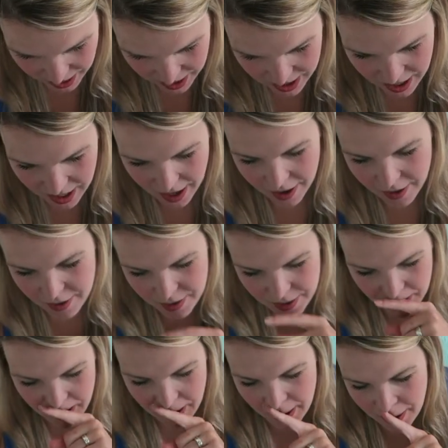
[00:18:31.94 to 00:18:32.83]
then at
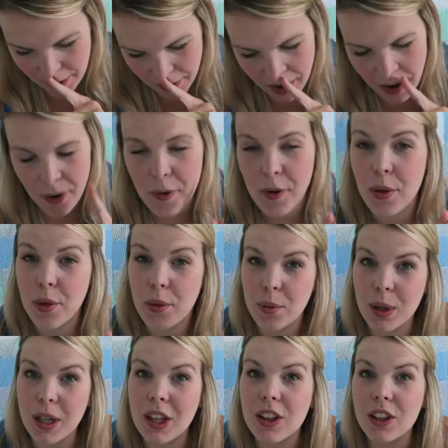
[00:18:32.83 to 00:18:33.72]
around
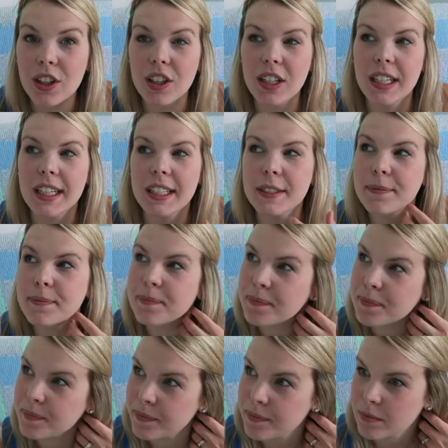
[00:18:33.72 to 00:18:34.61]
3:30
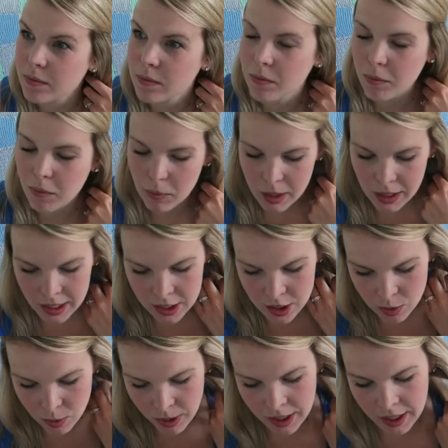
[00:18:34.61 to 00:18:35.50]

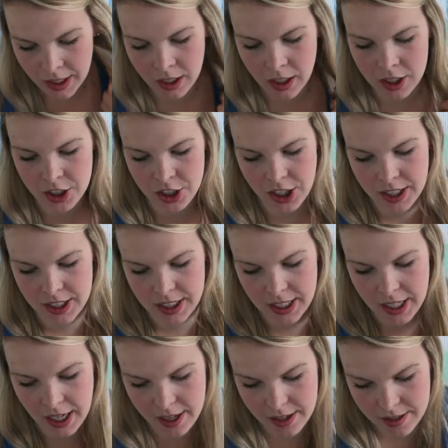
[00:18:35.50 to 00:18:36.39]
is when I got checked
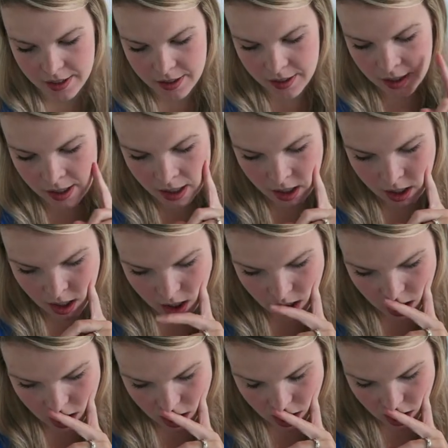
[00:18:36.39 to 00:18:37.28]
again,
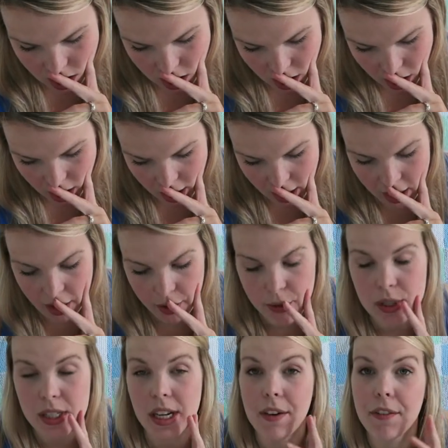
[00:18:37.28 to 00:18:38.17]
and I
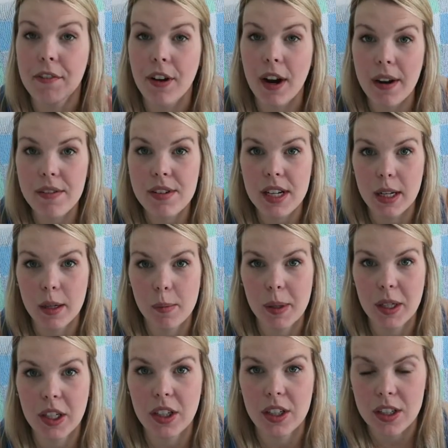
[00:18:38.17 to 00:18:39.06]
was at 5
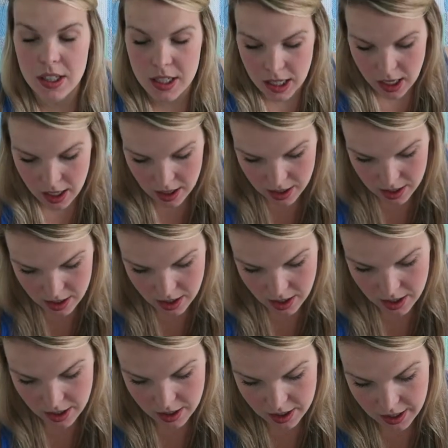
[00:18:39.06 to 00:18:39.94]
centimeters and
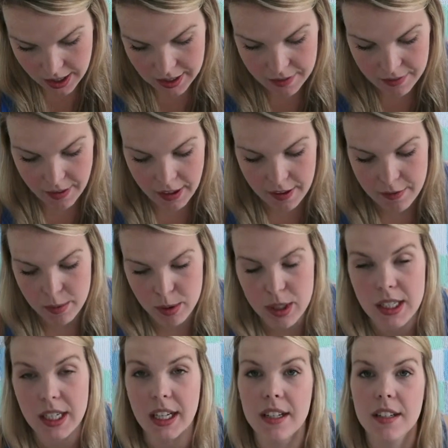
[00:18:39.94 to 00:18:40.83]

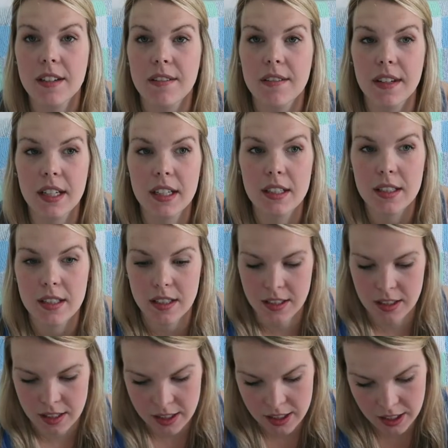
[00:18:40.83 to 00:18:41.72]
95%
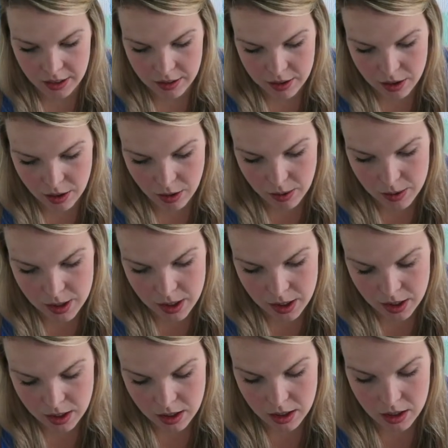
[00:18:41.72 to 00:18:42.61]
effaced still. So I
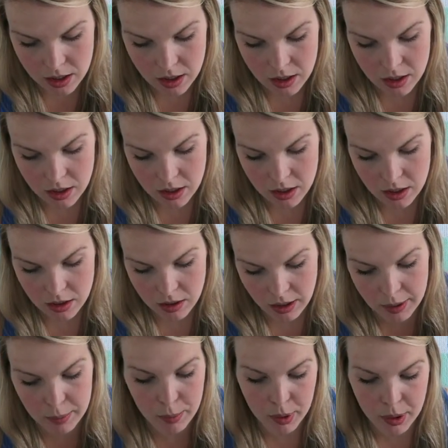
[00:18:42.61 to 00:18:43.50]
was
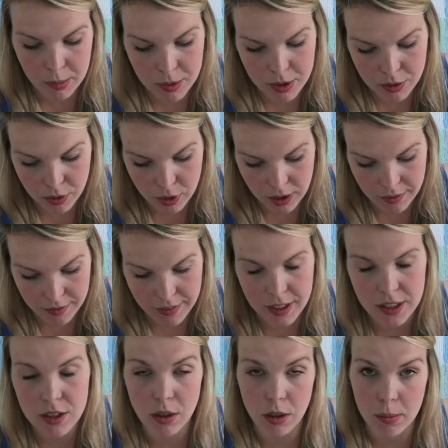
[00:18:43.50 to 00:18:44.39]
like pretty much fully
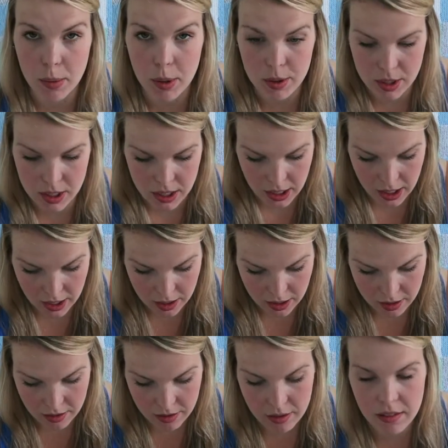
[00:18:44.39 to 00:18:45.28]
effaced almost,
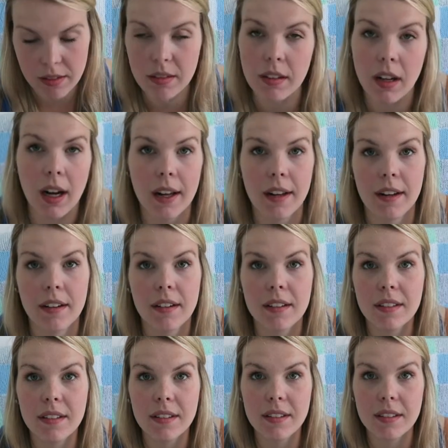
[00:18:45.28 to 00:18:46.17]
and I
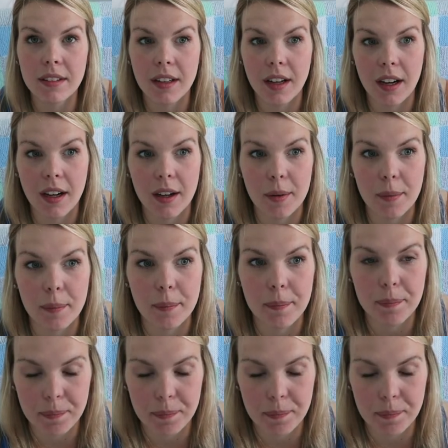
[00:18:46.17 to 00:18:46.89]
had